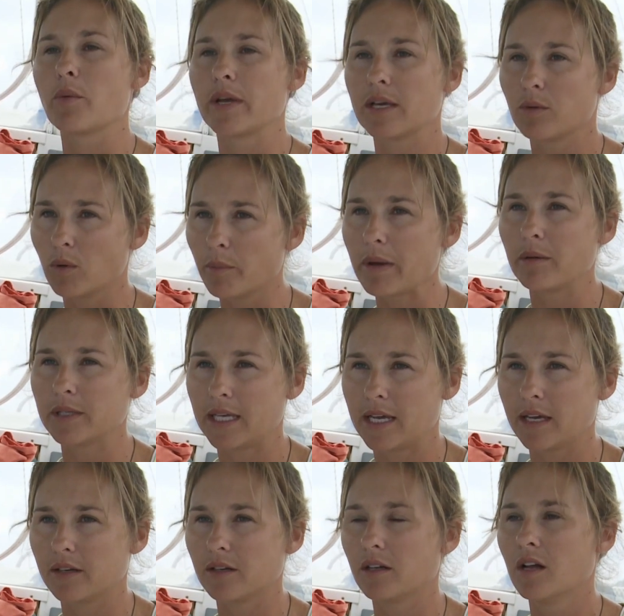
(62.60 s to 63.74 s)
we'll be able to
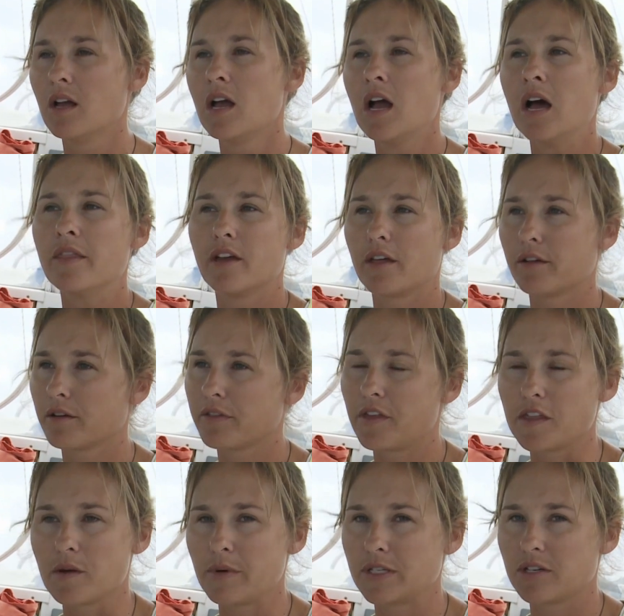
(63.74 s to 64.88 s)
handle. The other
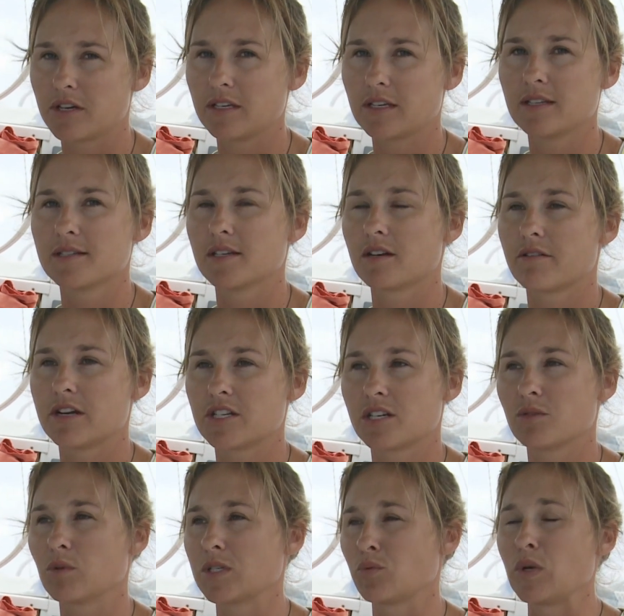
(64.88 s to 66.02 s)
thing that we took into
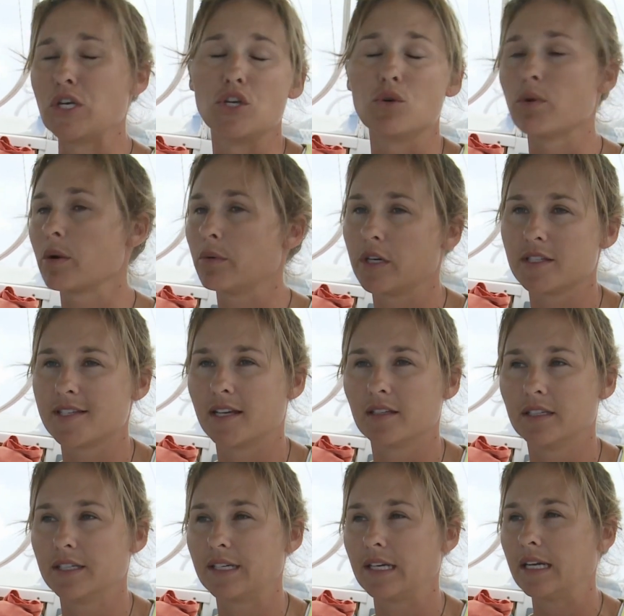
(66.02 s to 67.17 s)
consideration was we knew we weren't
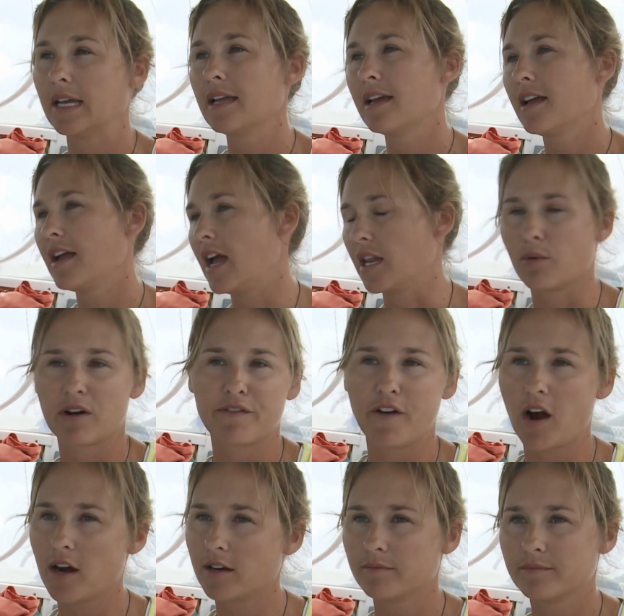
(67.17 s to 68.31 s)
sailing anywhere
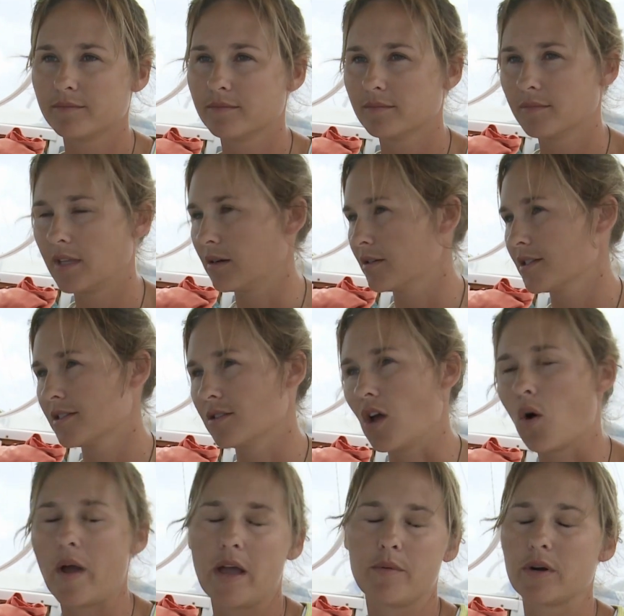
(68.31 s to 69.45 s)
far. There was
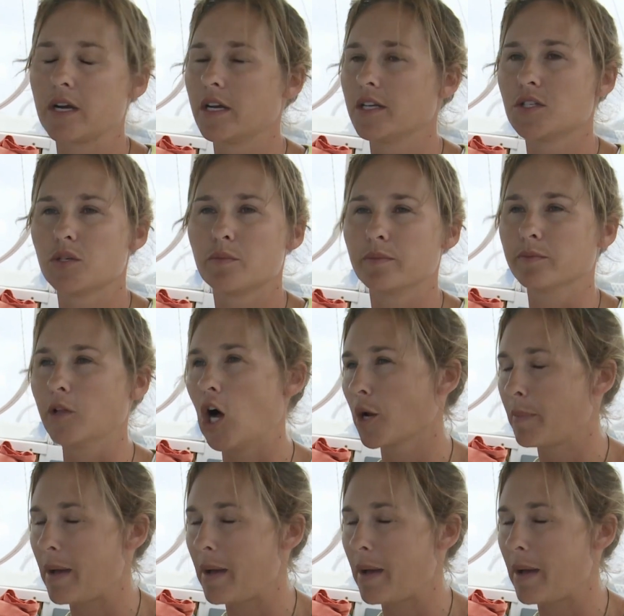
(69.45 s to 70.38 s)
no way we're going to do long